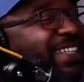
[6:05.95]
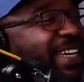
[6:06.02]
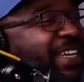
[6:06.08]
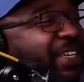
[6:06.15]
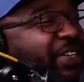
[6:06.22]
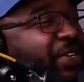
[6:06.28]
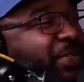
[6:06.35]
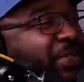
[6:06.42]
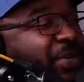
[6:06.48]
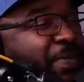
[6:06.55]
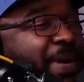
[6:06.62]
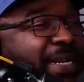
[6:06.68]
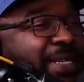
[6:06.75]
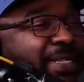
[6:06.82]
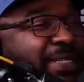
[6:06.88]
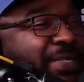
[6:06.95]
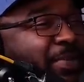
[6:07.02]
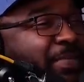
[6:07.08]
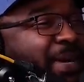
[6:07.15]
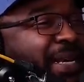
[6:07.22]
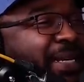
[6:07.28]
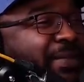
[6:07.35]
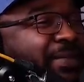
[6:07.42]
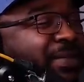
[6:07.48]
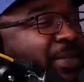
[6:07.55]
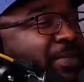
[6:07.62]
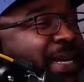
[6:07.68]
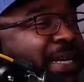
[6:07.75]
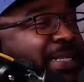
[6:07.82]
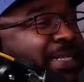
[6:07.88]
yeah, you know nobody, nobody,
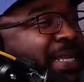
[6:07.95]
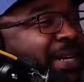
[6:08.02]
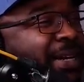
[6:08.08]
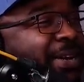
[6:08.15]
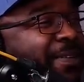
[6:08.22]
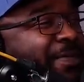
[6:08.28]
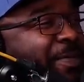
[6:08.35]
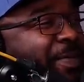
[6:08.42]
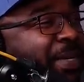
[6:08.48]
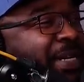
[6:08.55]
nobody set it off up